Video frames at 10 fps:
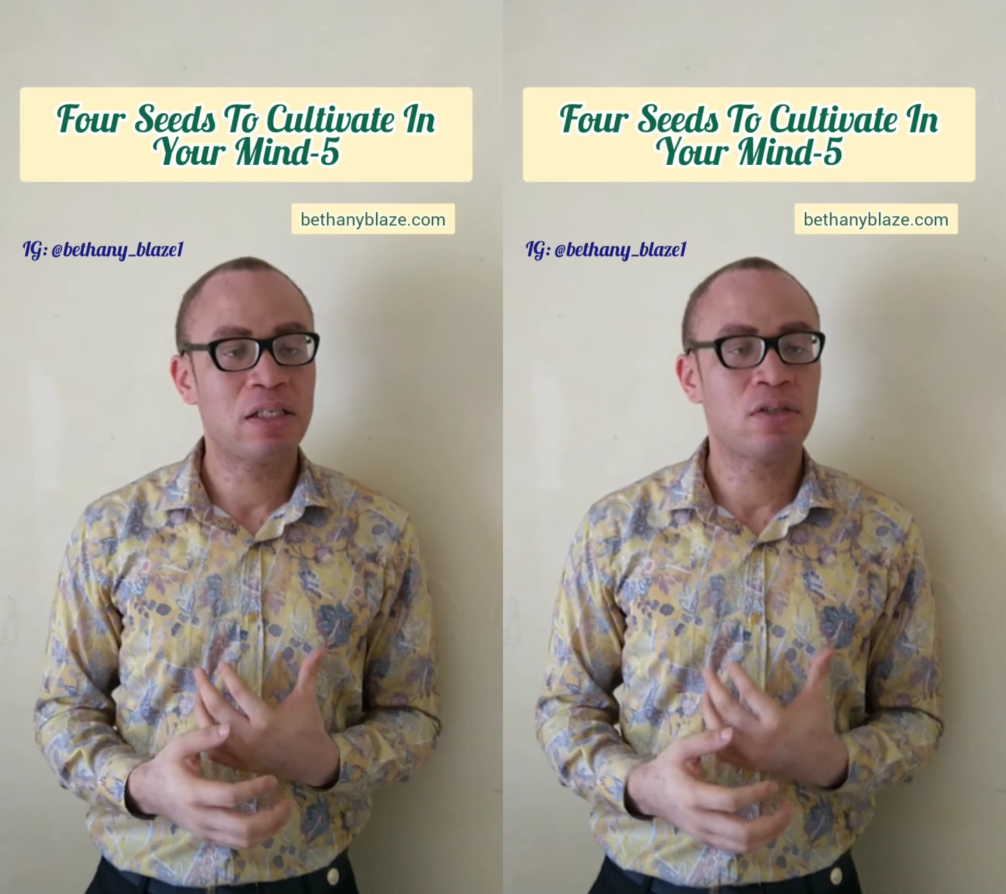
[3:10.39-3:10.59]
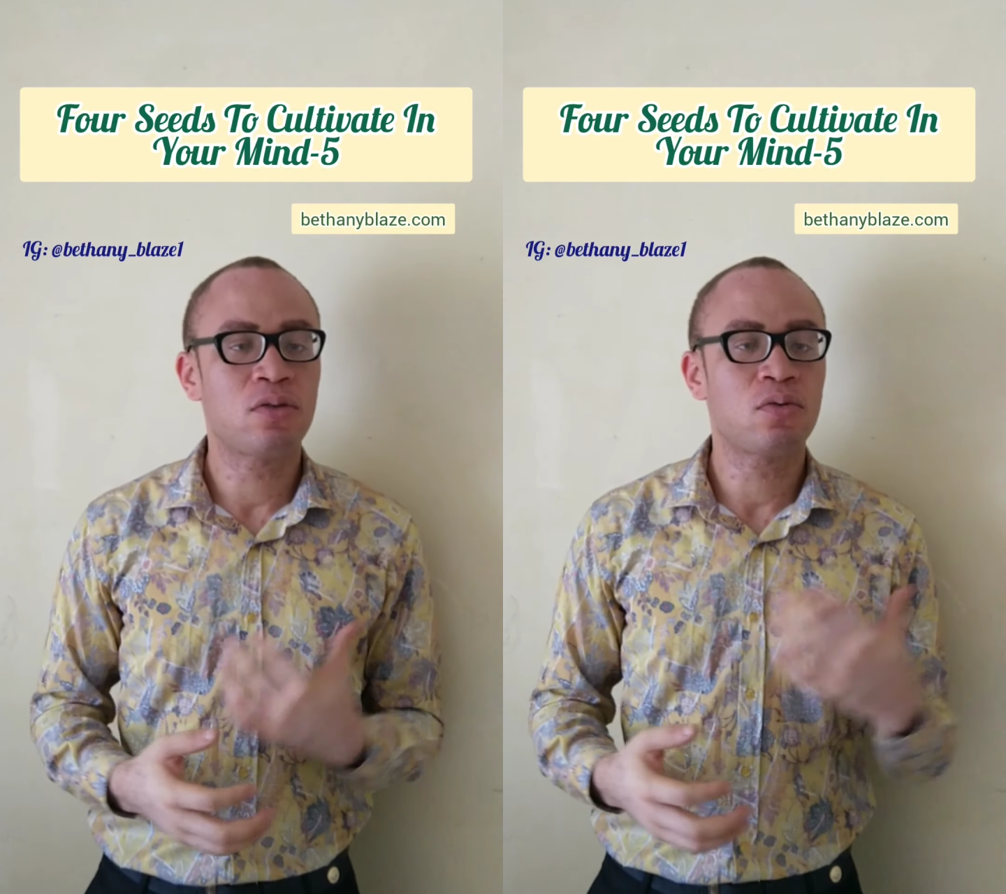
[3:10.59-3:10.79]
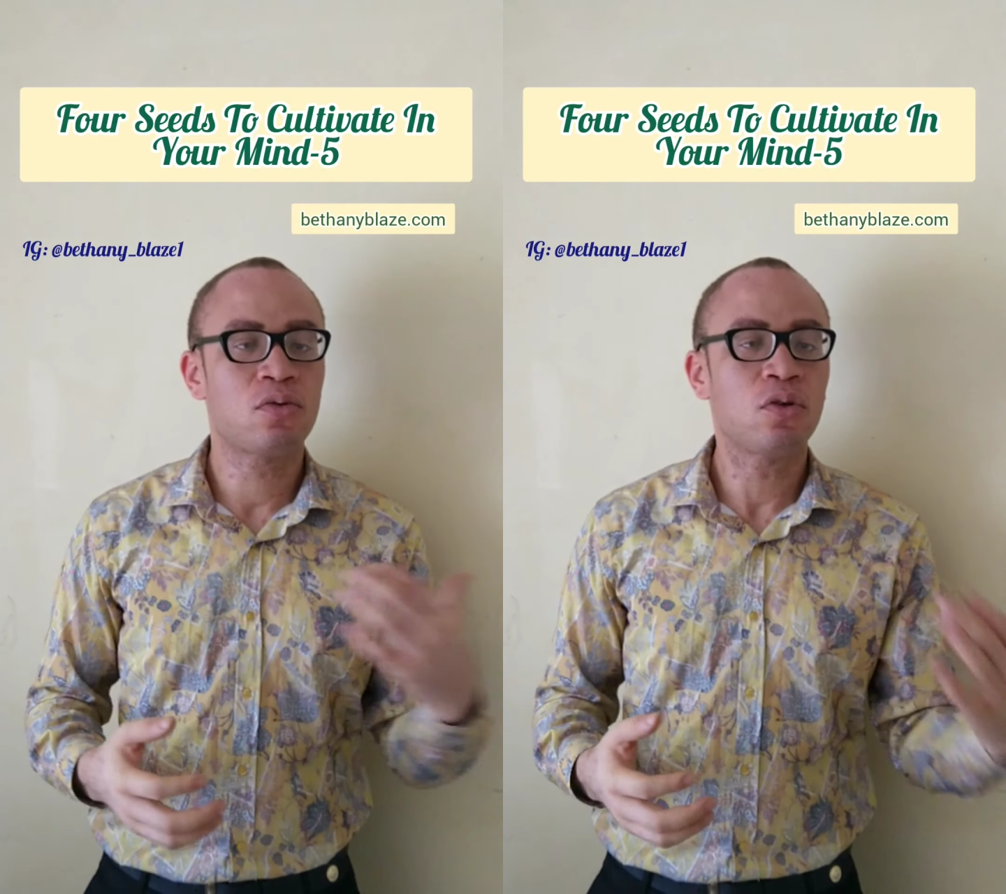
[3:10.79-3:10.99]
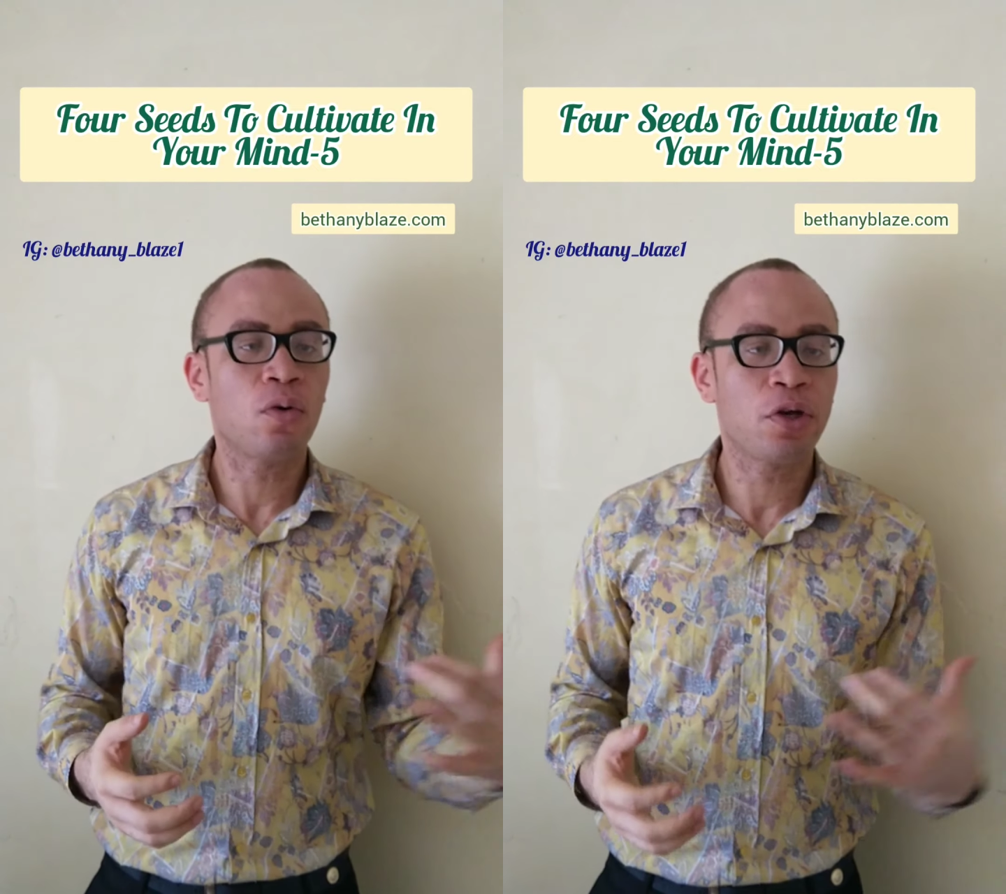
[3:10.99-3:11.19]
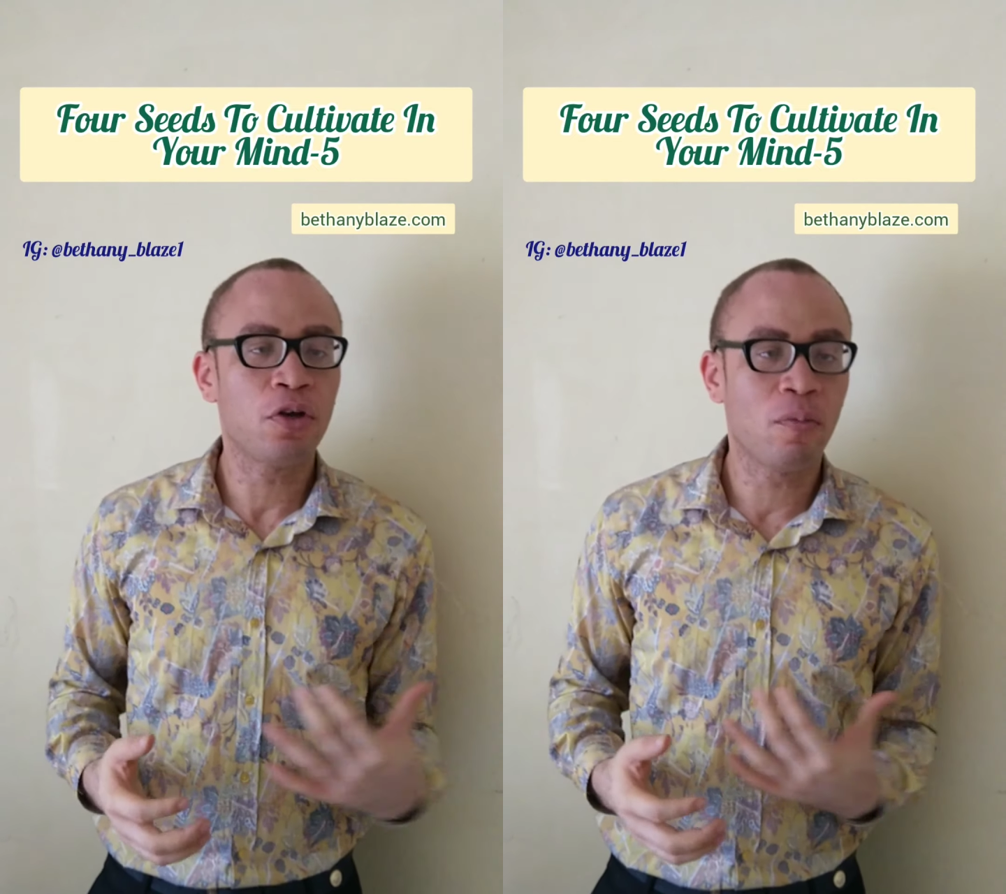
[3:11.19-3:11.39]
to
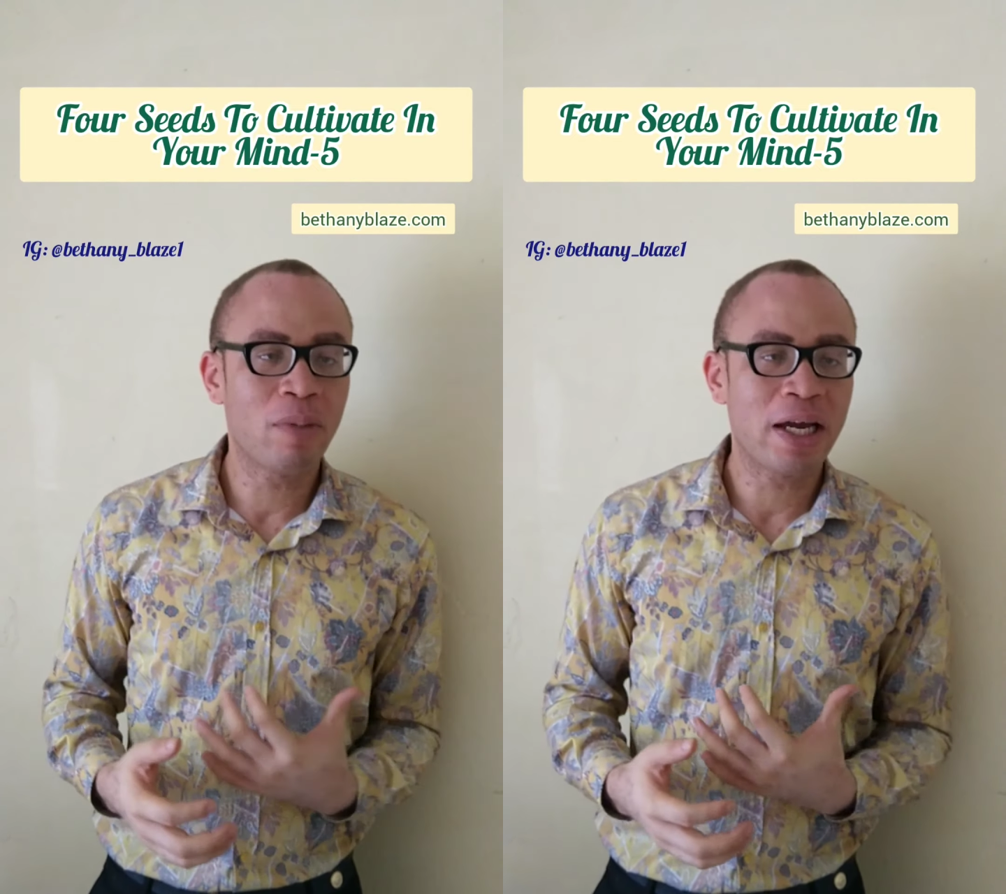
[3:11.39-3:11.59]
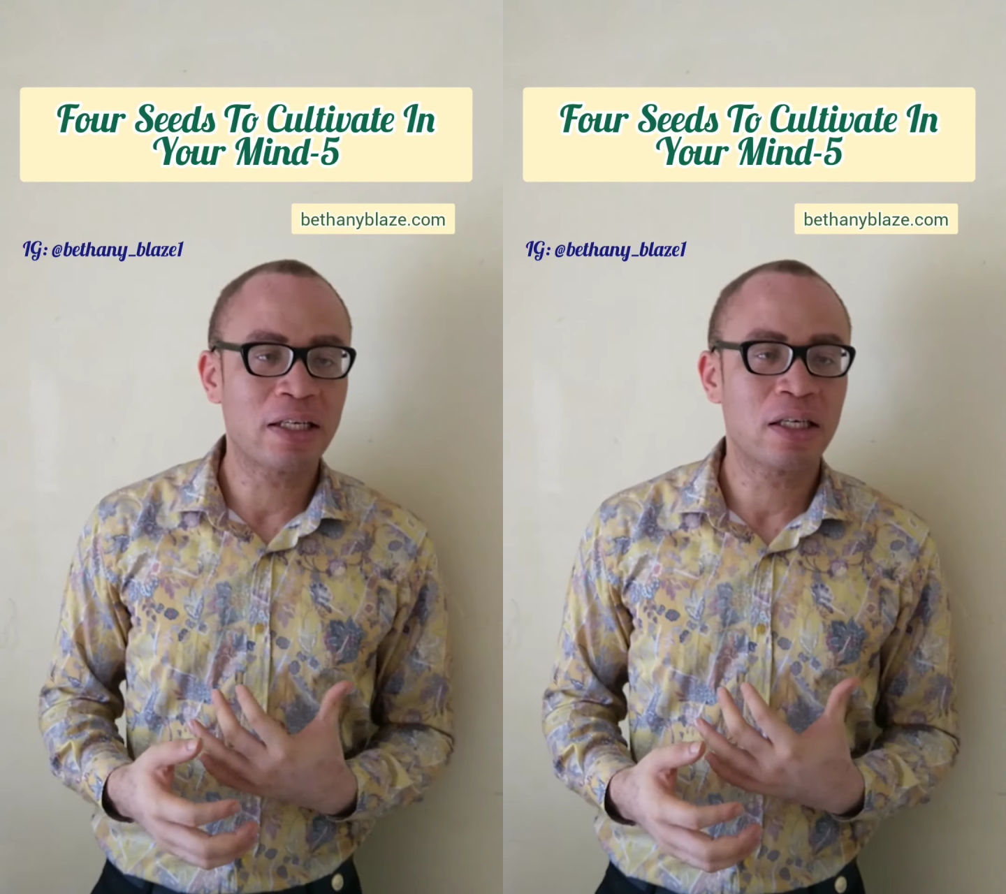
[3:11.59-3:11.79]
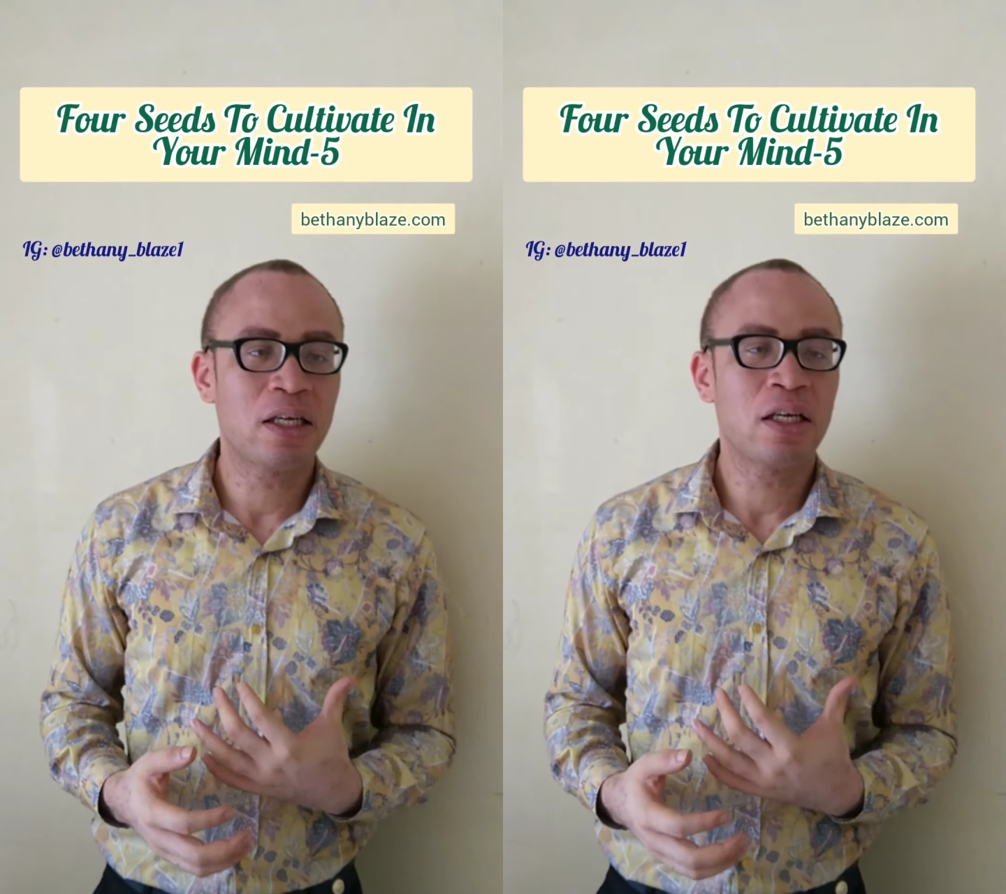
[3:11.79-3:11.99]
sow in your mind.